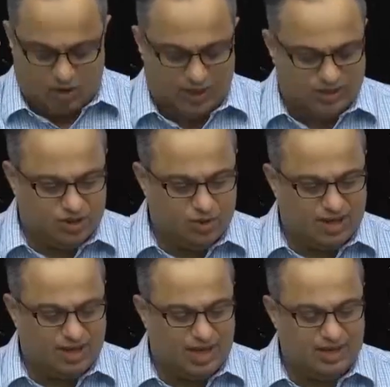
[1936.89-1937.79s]
let us look
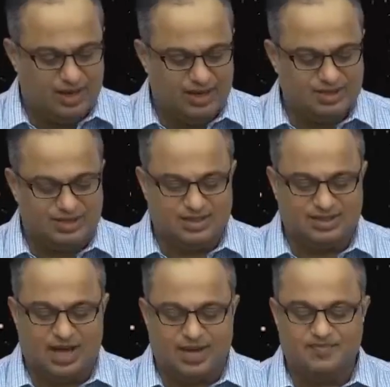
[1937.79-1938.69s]
at that, it is this
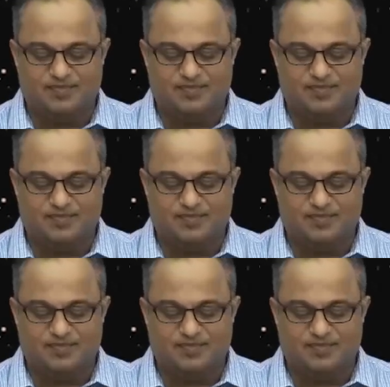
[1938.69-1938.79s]
guy.